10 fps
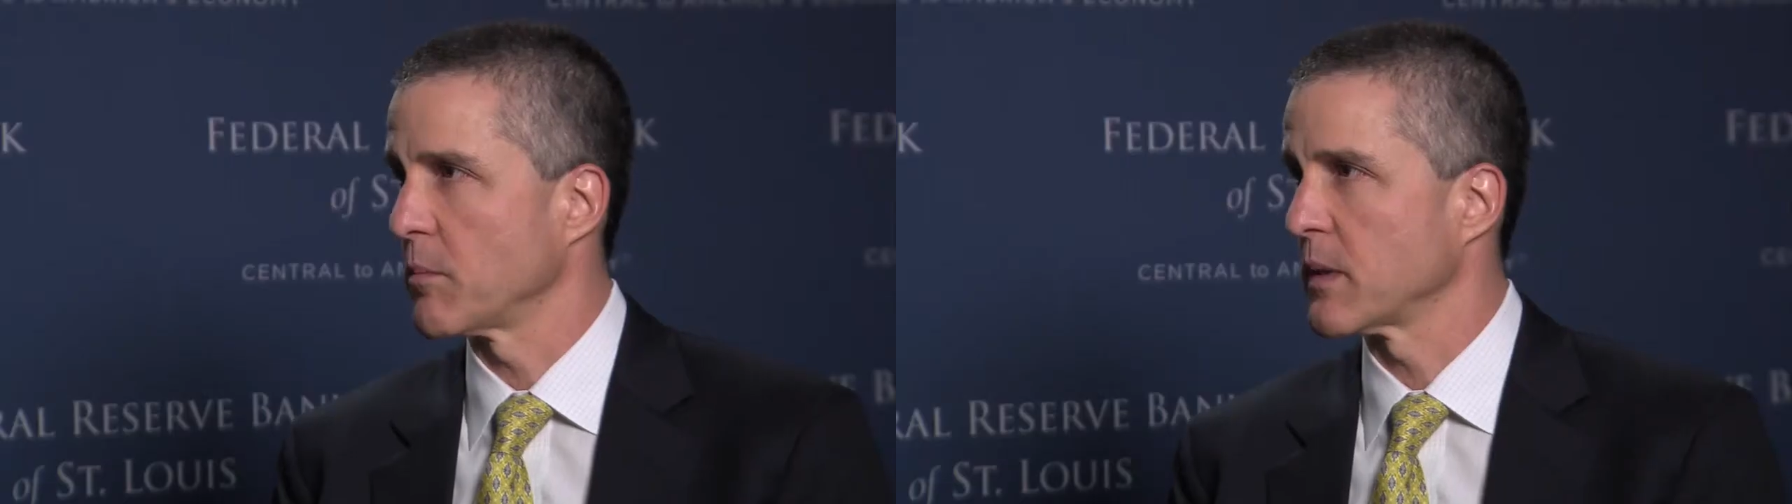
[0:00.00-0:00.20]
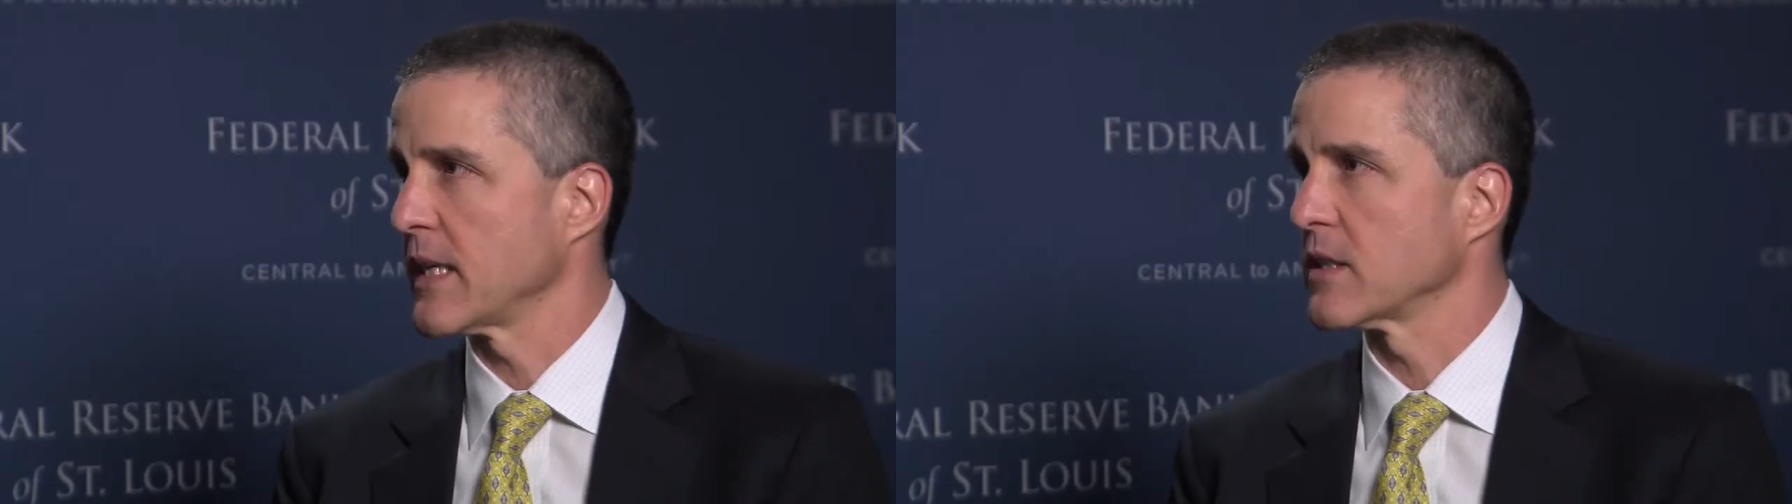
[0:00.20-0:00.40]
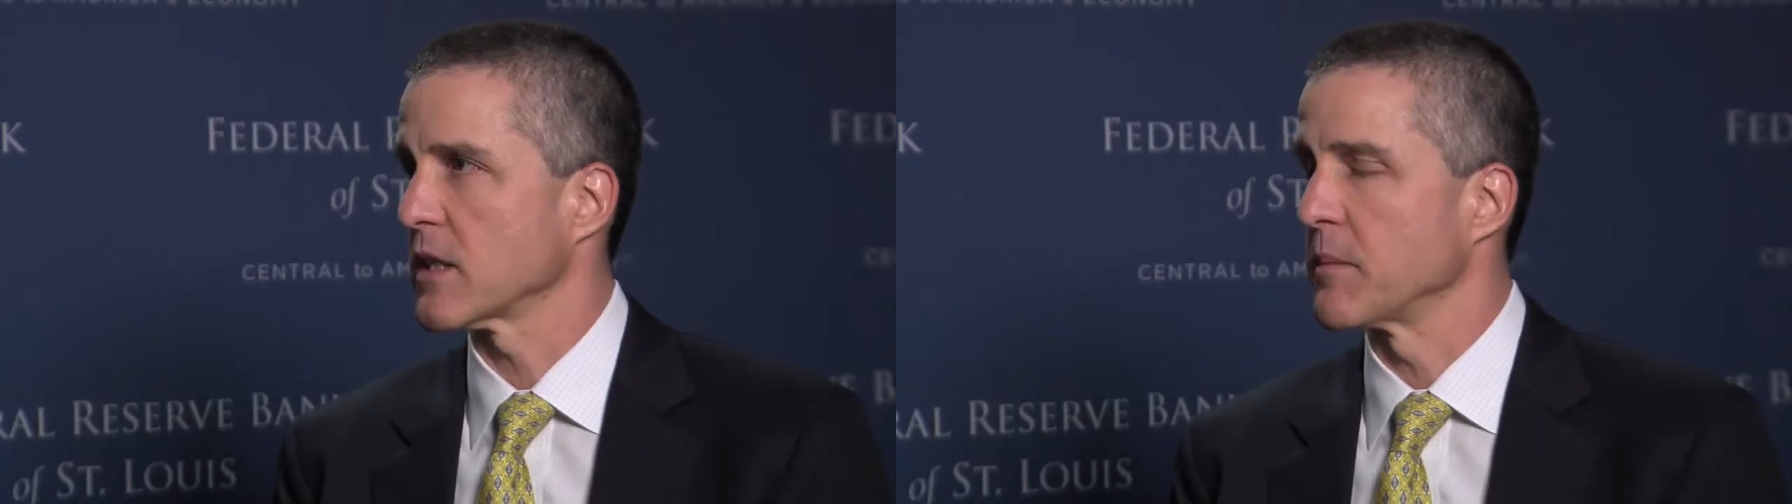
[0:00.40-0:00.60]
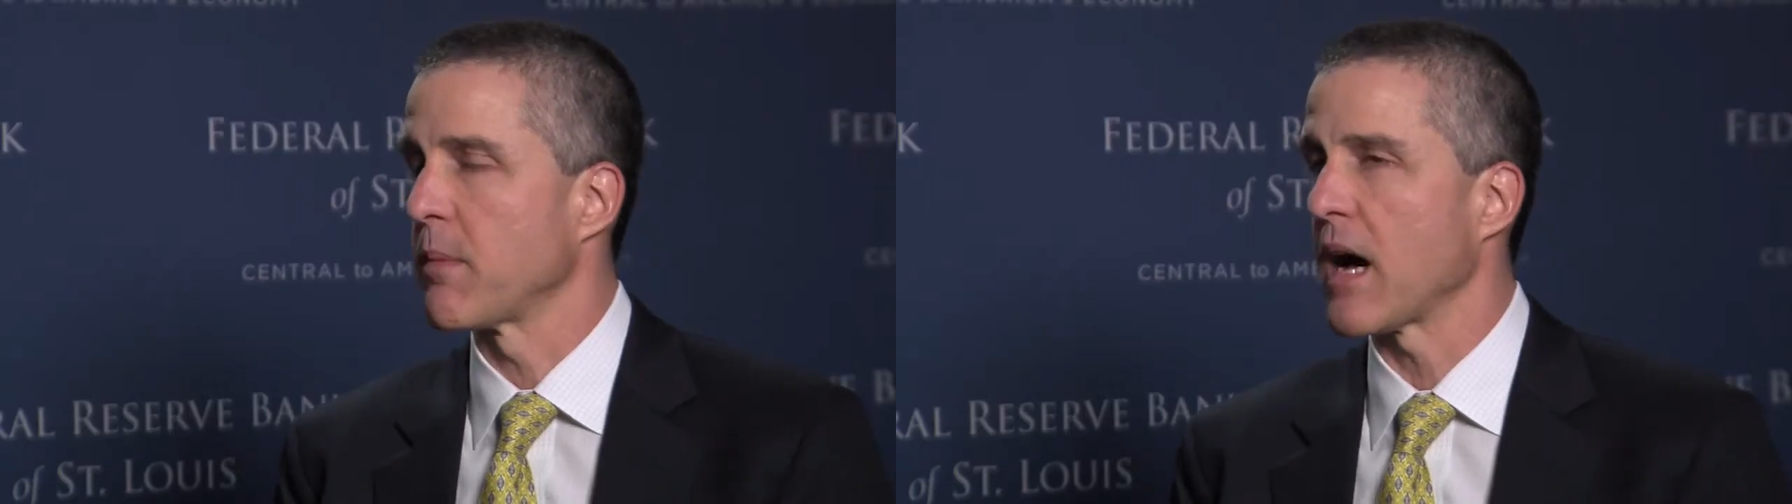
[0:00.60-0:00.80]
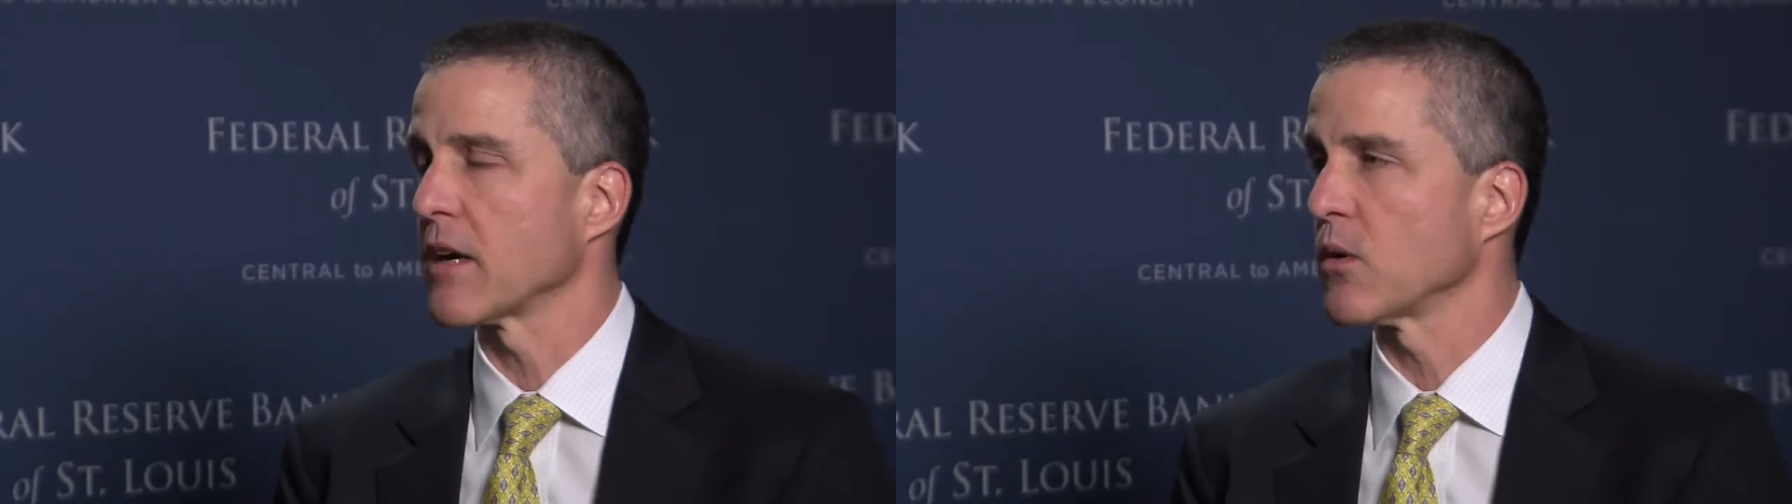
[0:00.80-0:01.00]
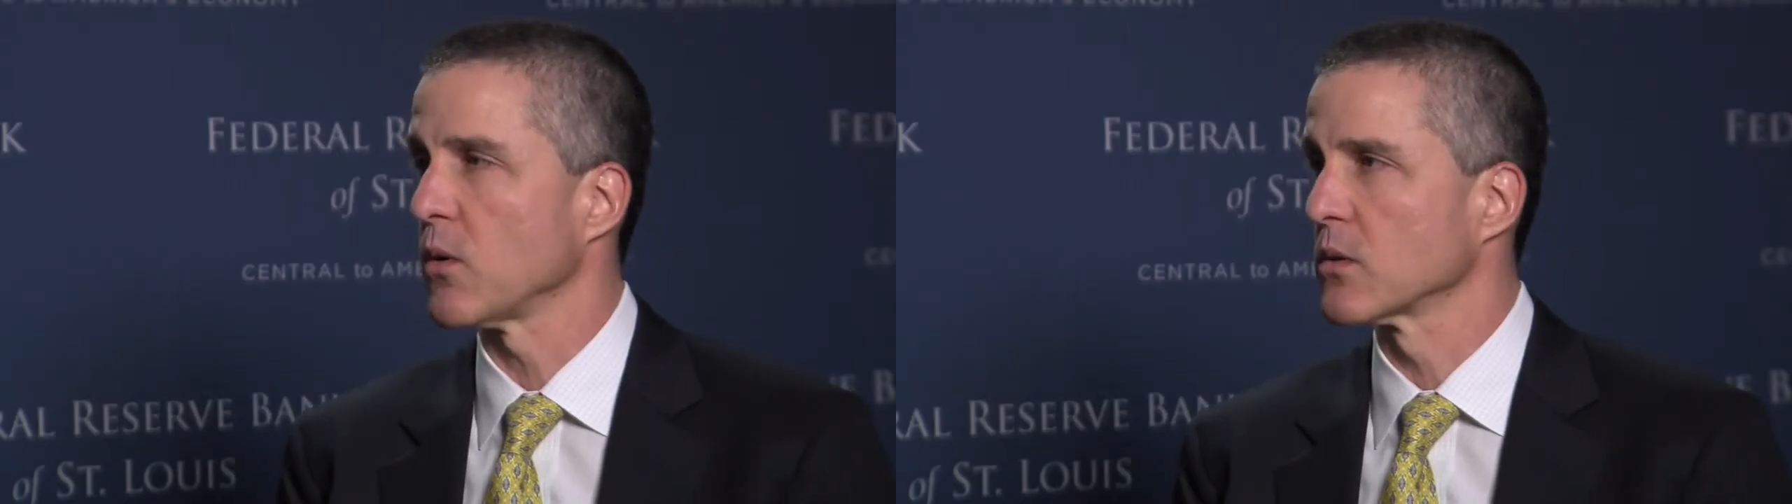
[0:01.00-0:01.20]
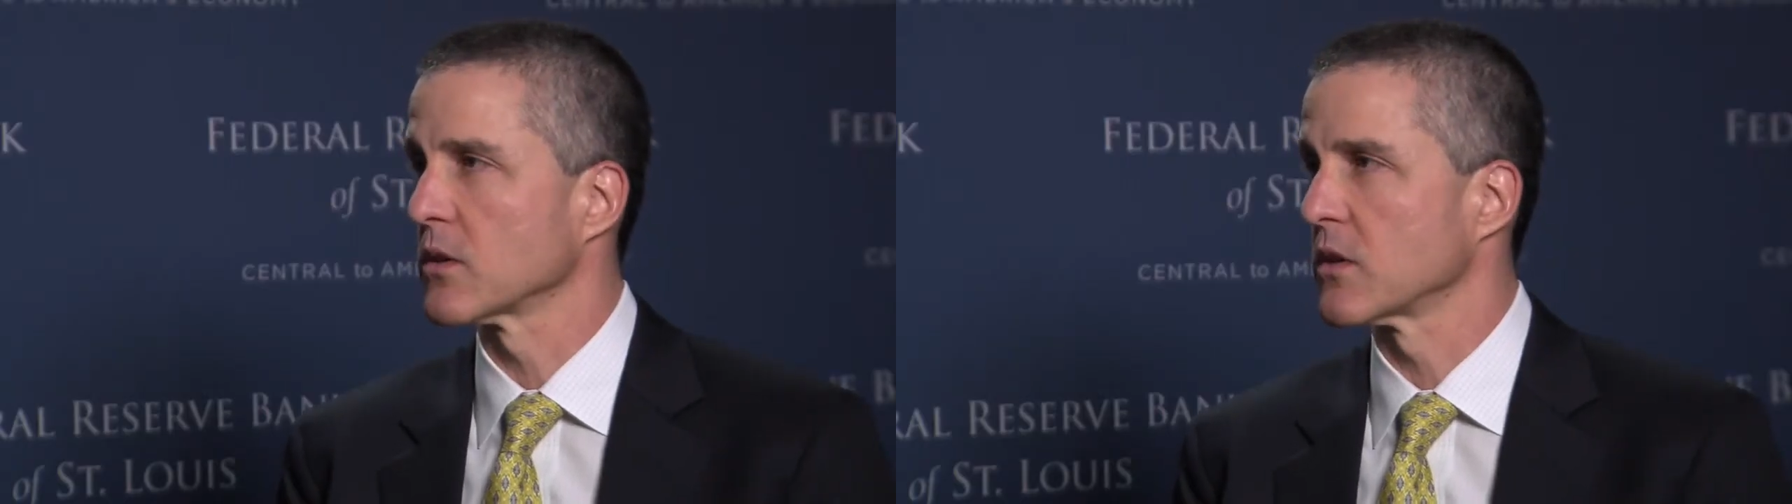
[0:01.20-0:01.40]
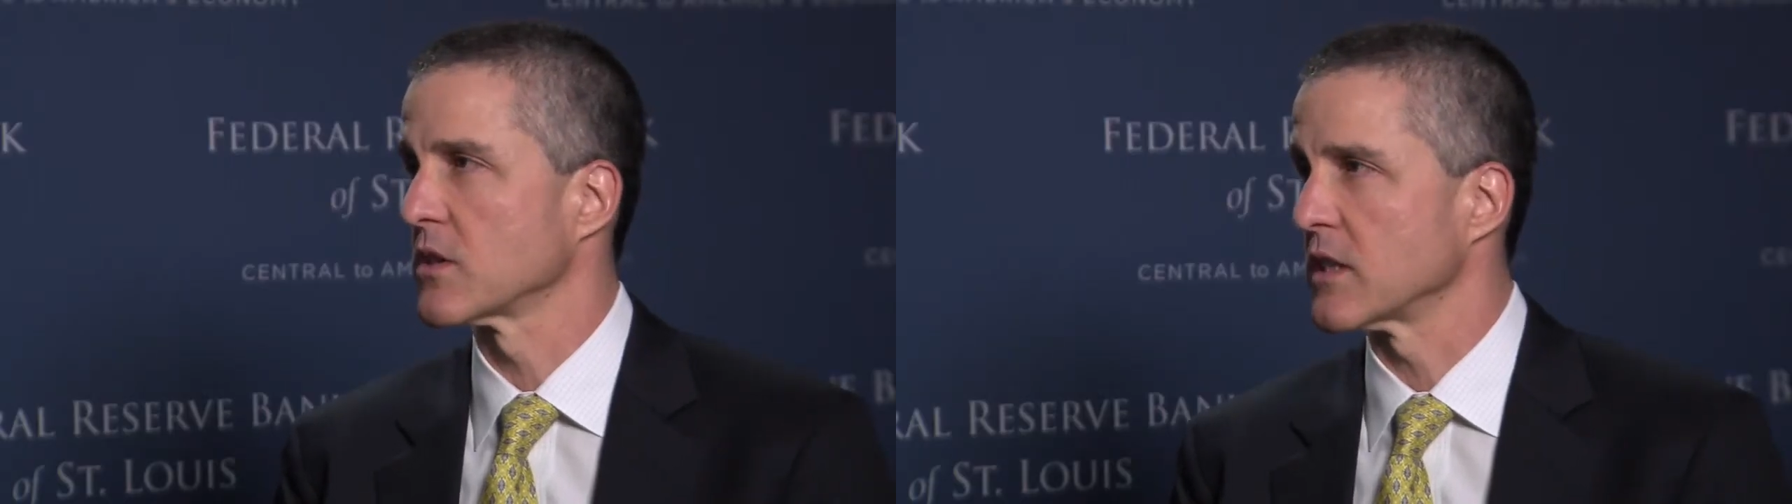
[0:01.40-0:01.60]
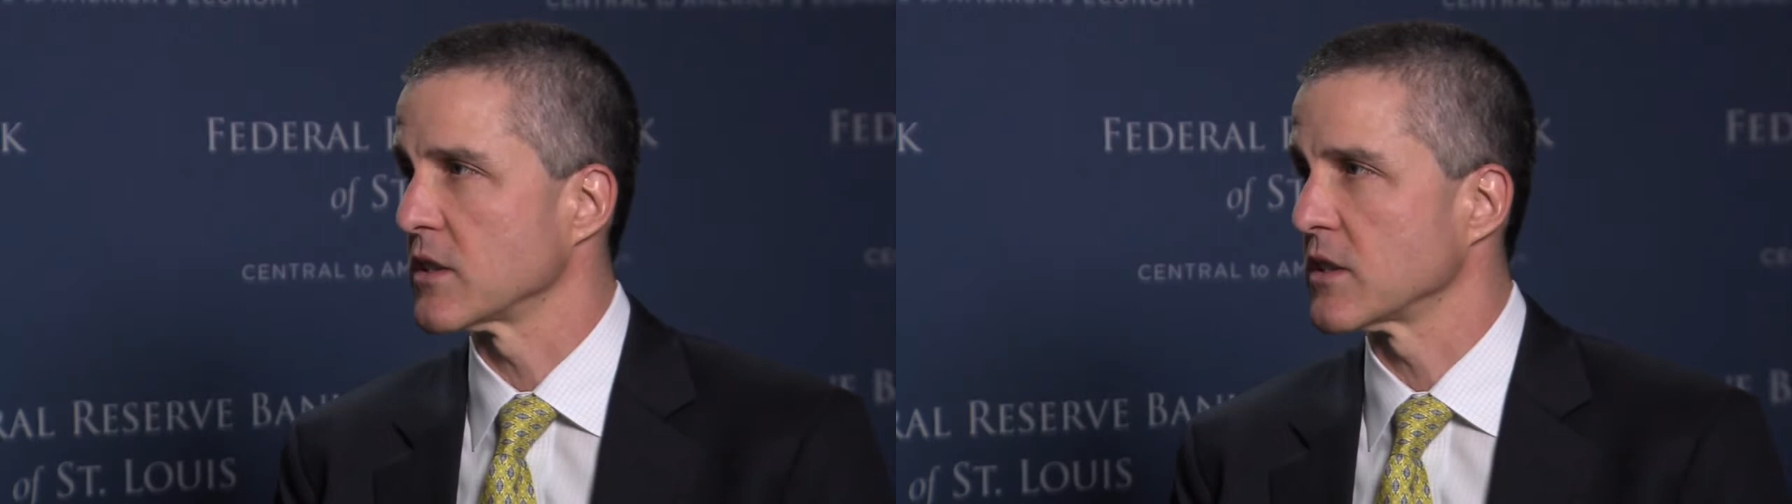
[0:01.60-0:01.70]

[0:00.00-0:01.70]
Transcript: potentially bondholders